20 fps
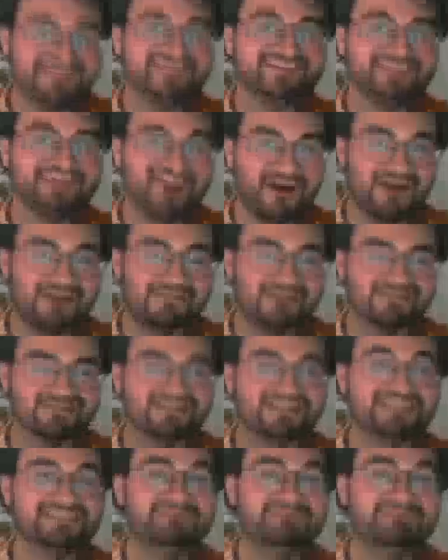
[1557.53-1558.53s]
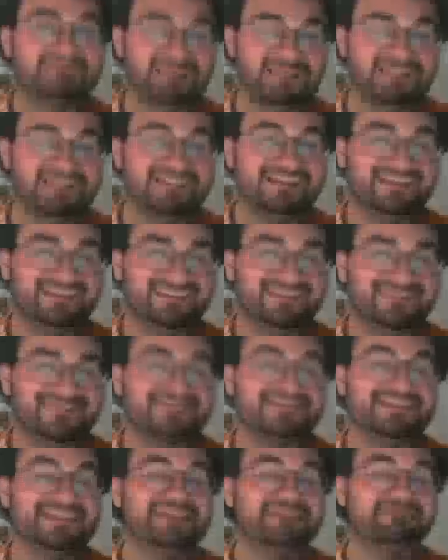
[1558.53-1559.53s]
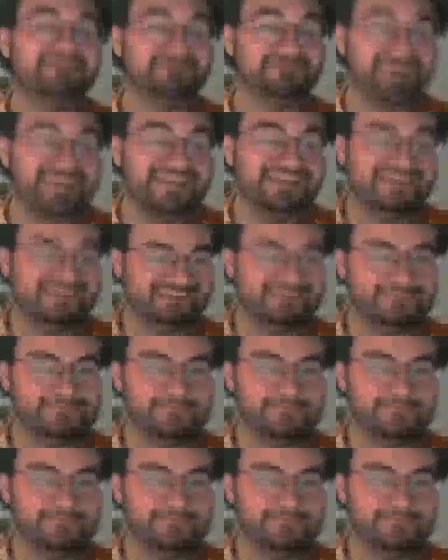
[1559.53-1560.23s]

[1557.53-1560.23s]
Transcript: That's a billion with a B.